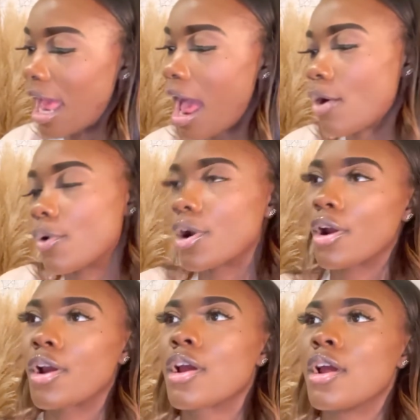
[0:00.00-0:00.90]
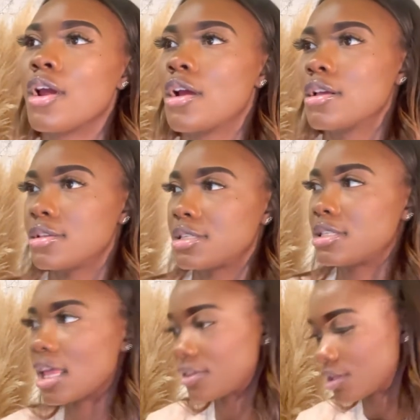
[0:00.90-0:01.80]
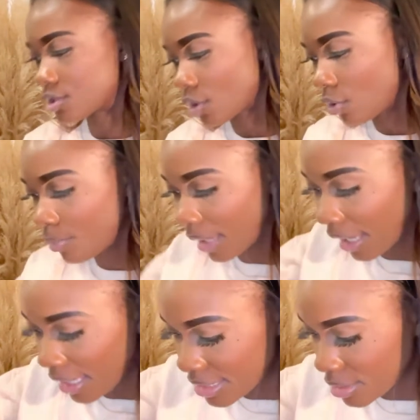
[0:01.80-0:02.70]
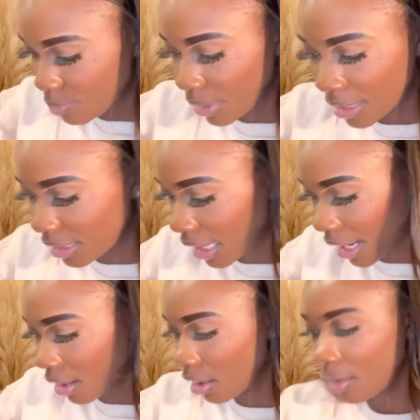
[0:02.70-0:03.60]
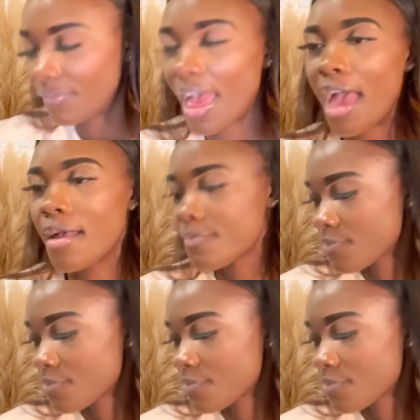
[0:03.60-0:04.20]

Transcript: our stethoscope, case, pen light, all of that.